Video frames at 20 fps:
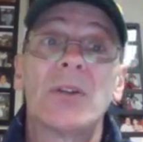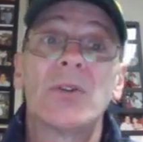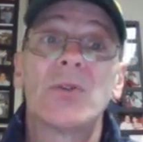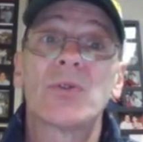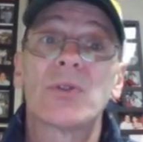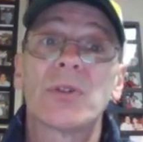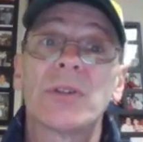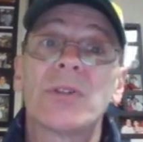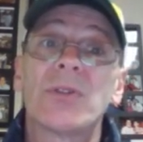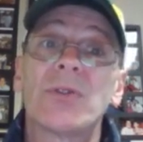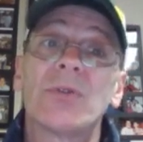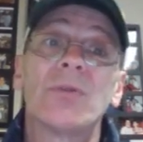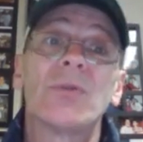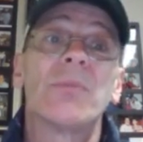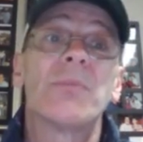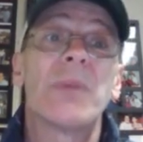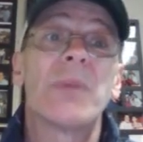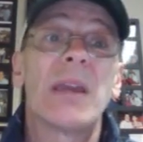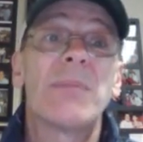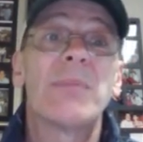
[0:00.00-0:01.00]
usually
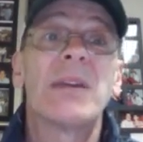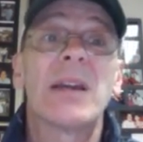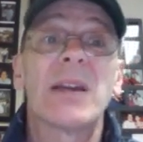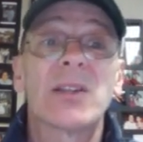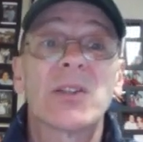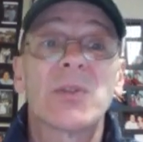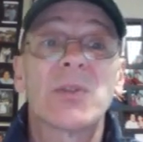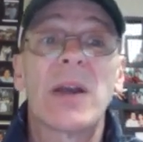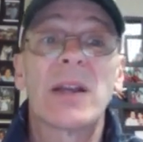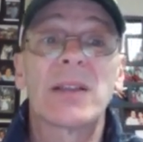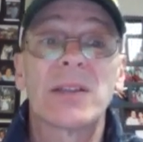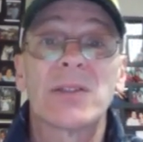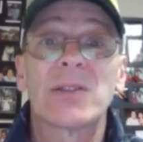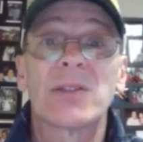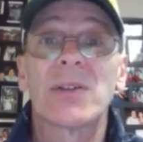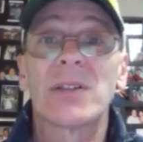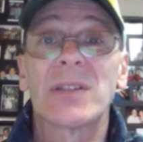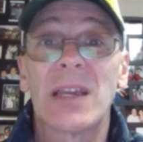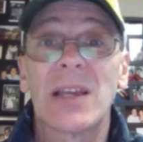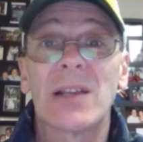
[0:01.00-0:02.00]
do. Maybe expect it's
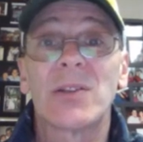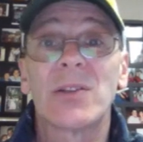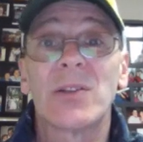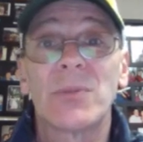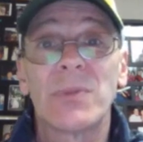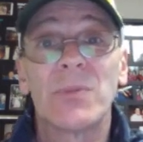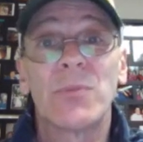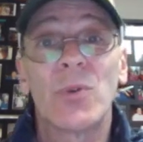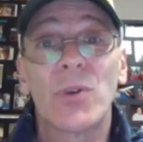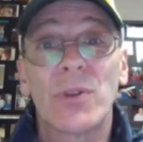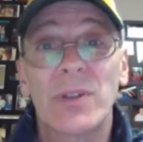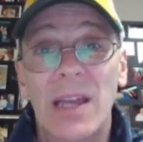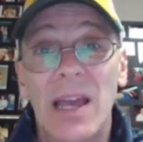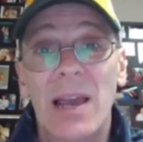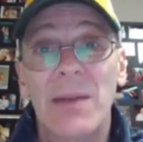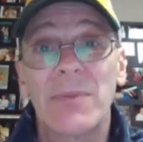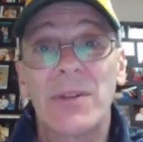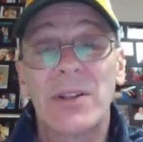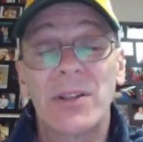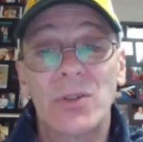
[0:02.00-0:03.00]
going to take a little bit more
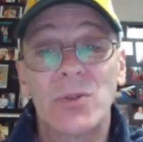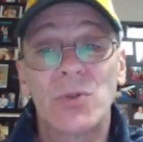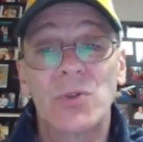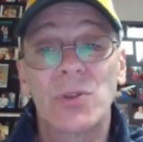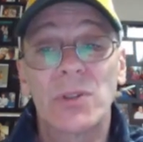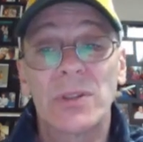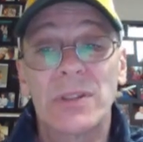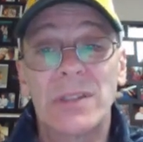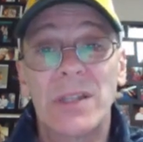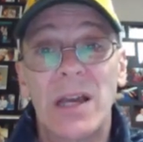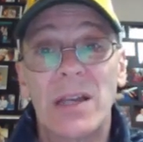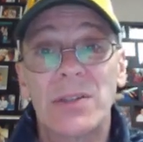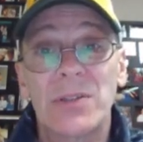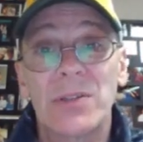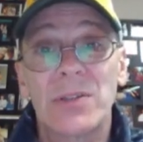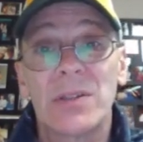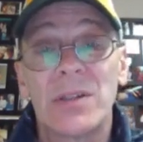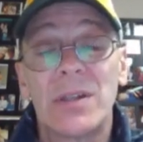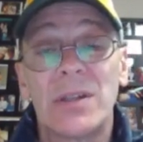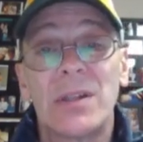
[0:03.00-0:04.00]
time than it usually
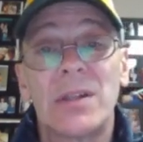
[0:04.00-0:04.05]
does.